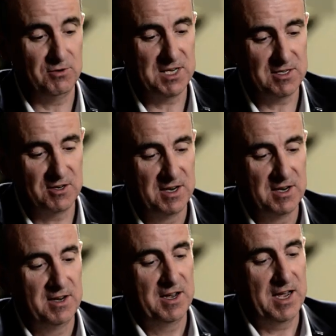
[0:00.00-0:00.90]
together
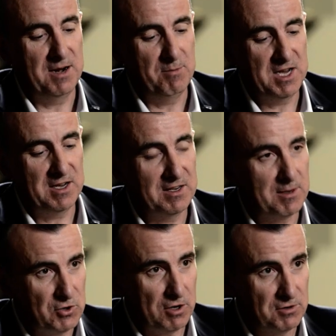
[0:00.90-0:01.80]
and making
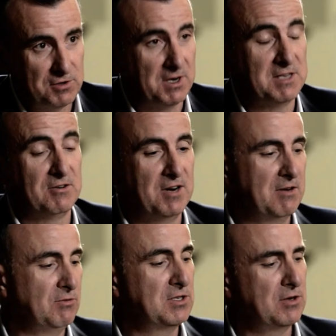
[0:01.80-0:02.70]
them talk together?
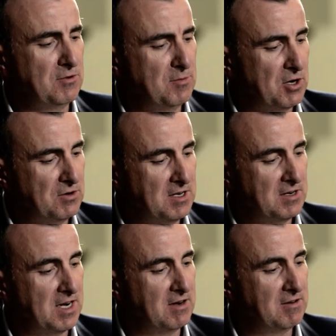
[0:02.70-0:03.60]
And we thought about
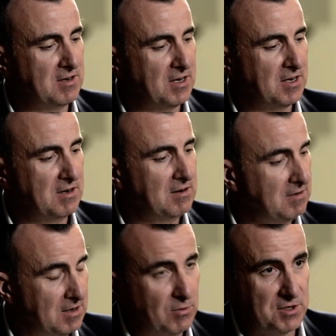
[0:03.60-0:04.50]
it, and uh, it,
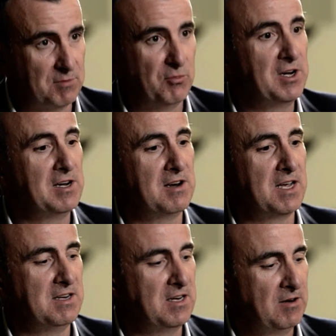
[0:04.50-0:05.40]
it, was a brilliant
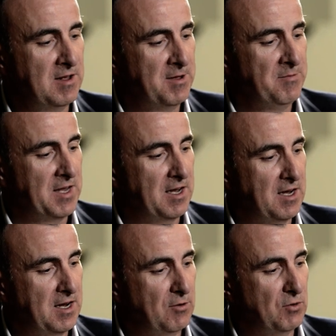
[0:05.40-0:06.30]
idea.
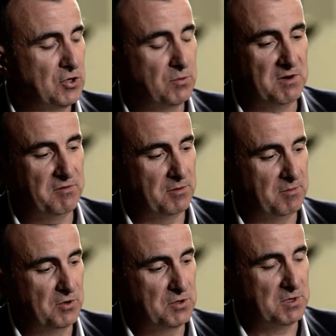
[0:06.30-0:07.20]
Uh, which we
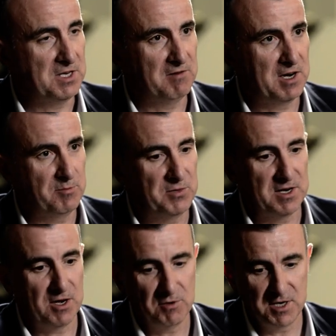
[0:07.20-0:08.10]
which we developed,
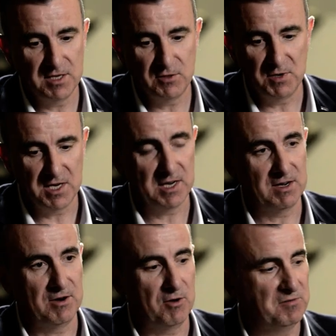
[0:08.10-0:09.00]
and nowadays we
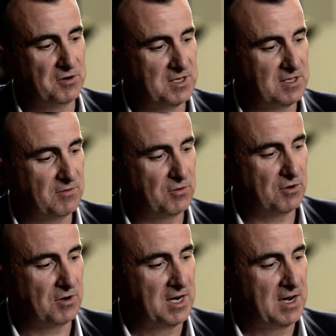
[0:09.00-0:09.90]
can offer this
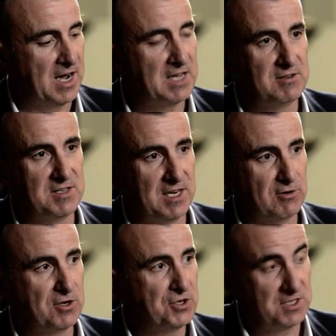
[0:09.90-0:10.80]
for other
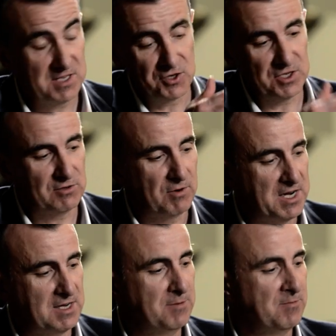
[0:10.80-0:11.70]
technologies such as
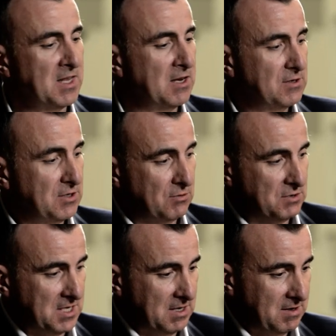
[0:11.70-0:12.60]
grinding.
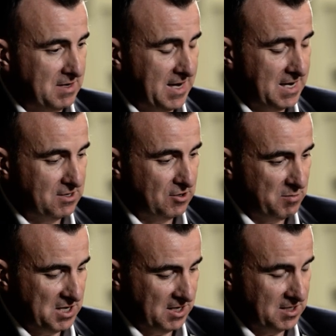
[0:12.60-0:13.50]
So the data
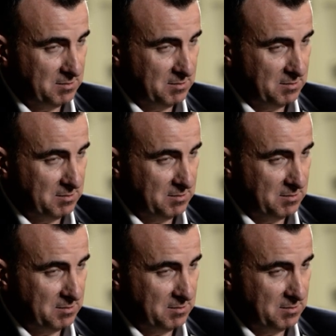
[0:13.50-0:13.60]
being